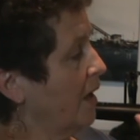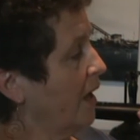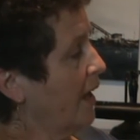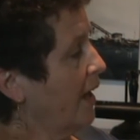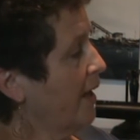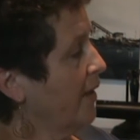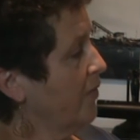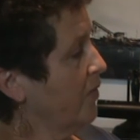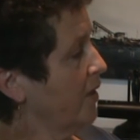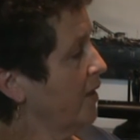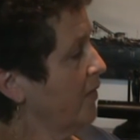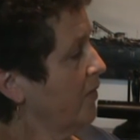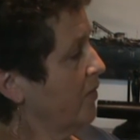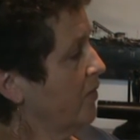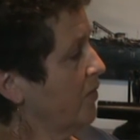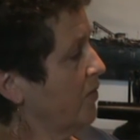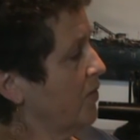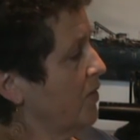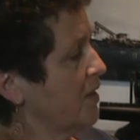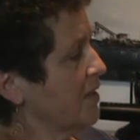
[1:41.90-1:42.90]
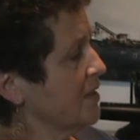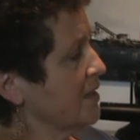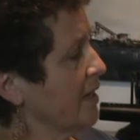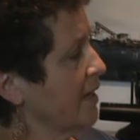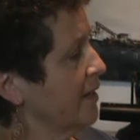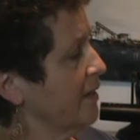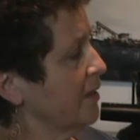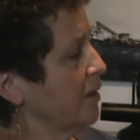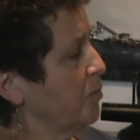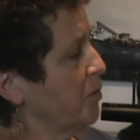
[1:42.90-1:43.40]
And then this
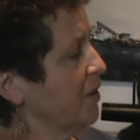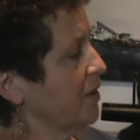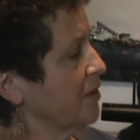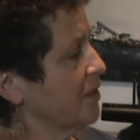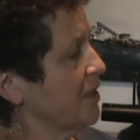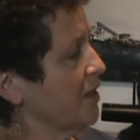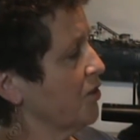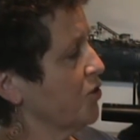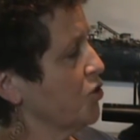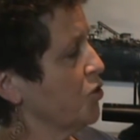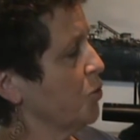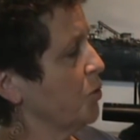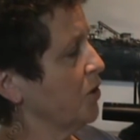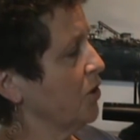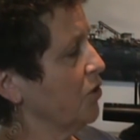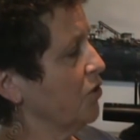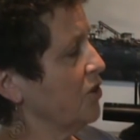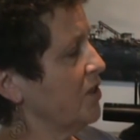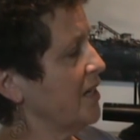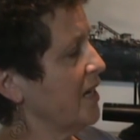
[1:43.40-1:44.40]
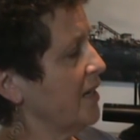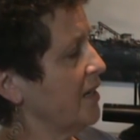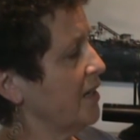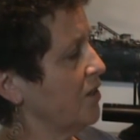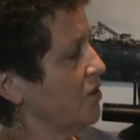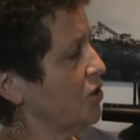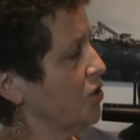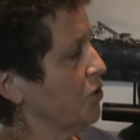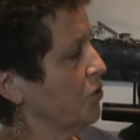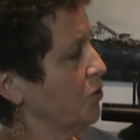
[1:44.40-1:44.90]
light in the middle tells you when you're dead in
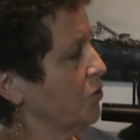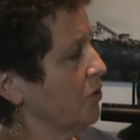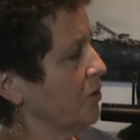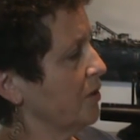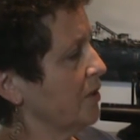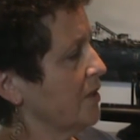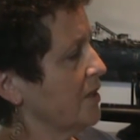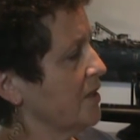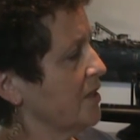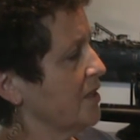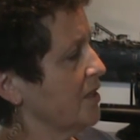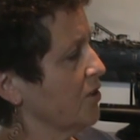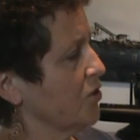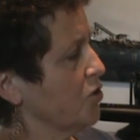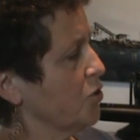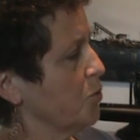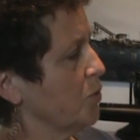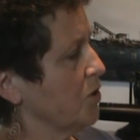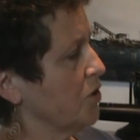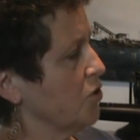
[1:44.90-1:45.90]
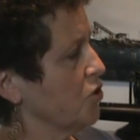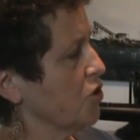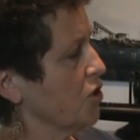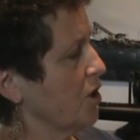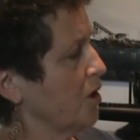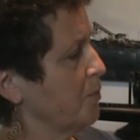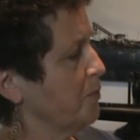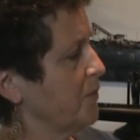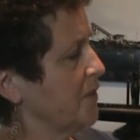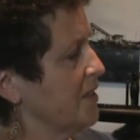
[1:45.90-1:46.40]
tune, this tells you when you're
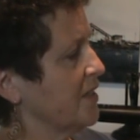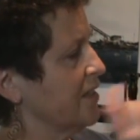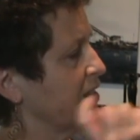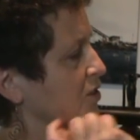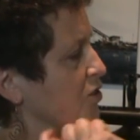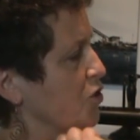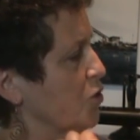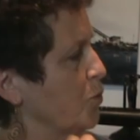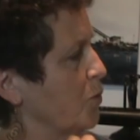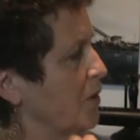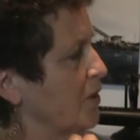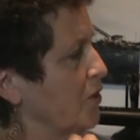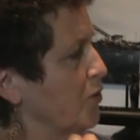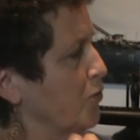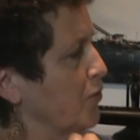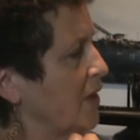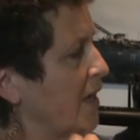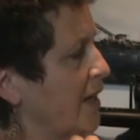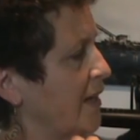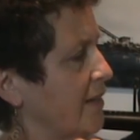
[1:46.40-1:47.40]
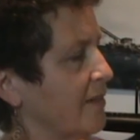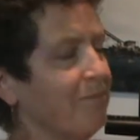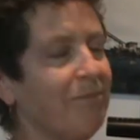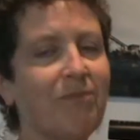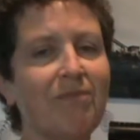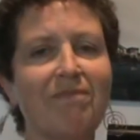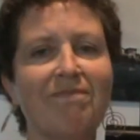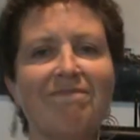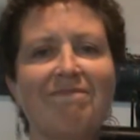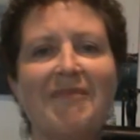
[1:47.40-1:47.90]
sharp, this tells you when you're flat.
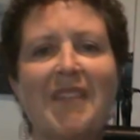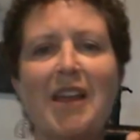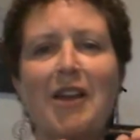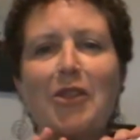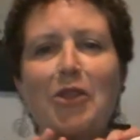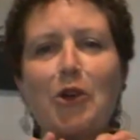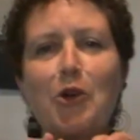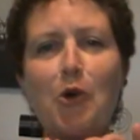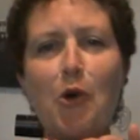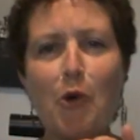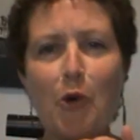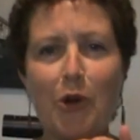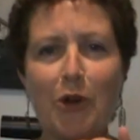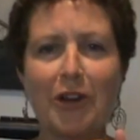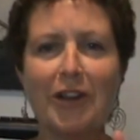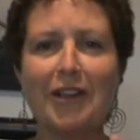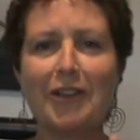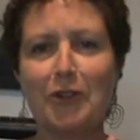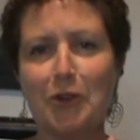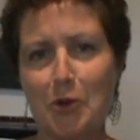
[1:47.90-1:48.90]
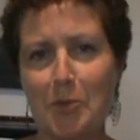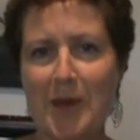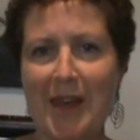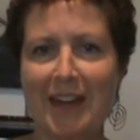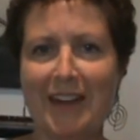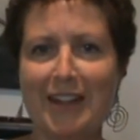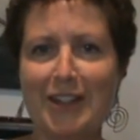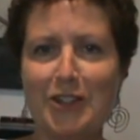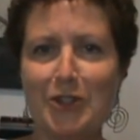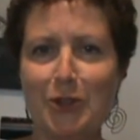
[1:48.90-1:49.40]
The Korg
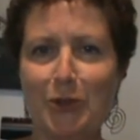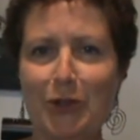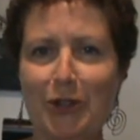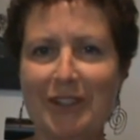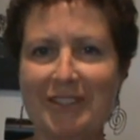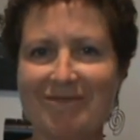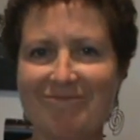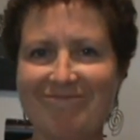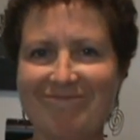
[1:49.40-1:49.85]
Chromatic Tuner.